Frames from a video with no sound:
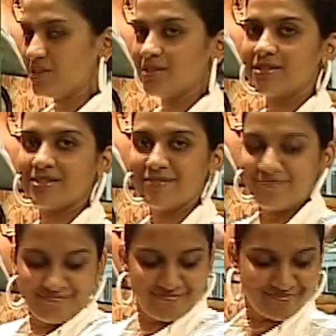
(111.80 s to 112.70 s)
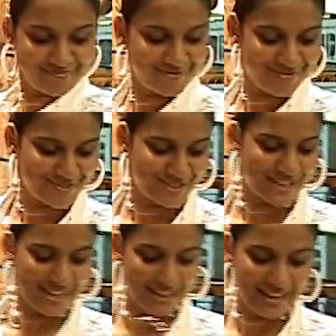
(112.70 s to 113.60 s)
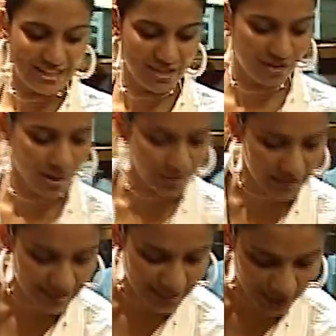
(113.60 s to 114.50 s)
just to get an idea of how these